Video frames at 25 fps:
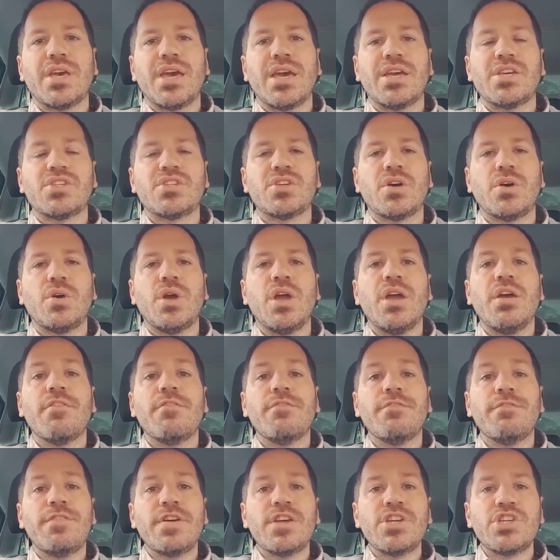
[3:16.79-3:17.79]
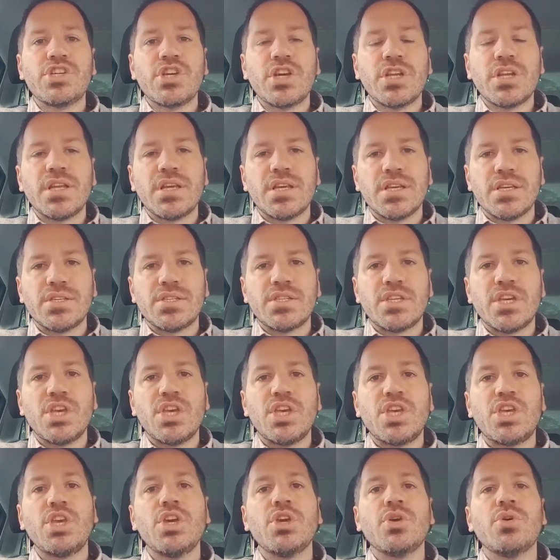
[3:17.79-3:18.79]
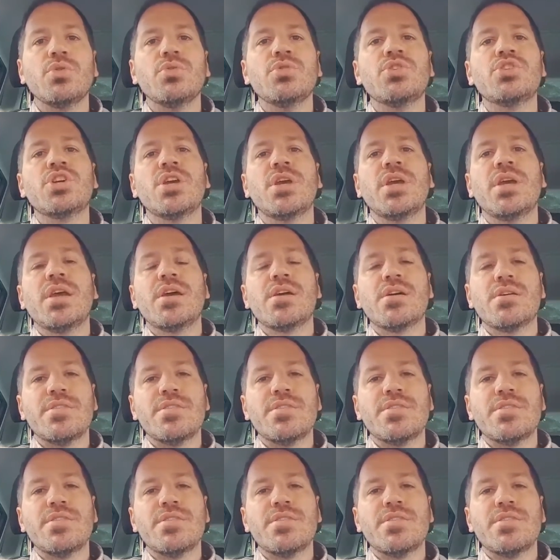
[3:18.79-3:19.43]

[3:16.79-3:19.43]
Okay, so vision is huge.